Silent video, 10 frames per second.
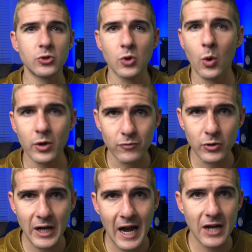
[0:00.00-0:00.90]
door of
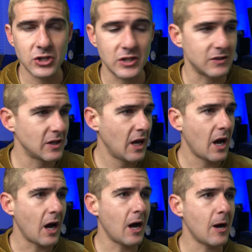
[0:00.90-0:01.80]
reactions.
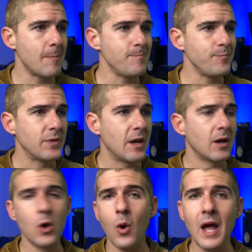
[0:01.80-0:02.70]
Go
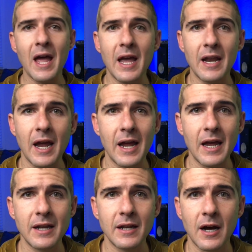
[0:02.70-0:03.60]
ahead
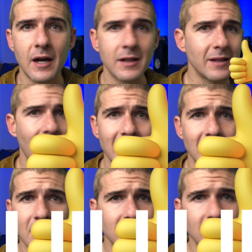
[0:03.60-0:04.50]
and like
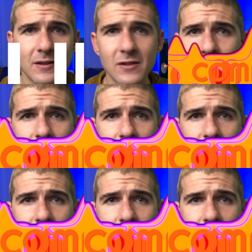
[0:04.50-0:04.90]
this